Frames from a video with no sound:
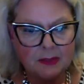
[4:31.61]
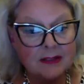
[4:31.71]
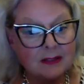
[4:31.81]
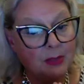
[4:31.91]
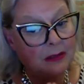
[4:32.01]

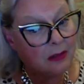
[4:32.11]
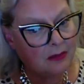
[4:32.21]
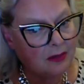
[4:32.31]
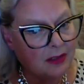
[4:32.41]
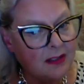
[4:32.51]
It's about
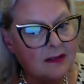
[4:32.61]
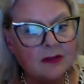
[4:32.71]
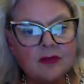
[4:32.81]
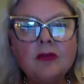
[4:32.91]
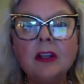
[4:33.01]
other things
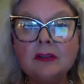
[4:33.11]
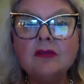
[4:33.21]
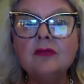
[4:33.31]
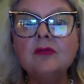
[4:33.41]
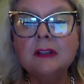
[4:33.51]
that you can
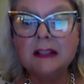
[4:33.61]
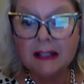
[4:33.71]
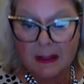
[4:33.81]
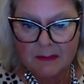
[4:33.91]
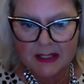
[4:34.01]
do with
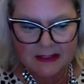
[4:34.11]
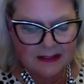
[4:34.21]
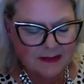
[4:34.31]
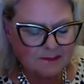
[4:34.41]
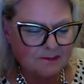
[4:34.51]
lemons.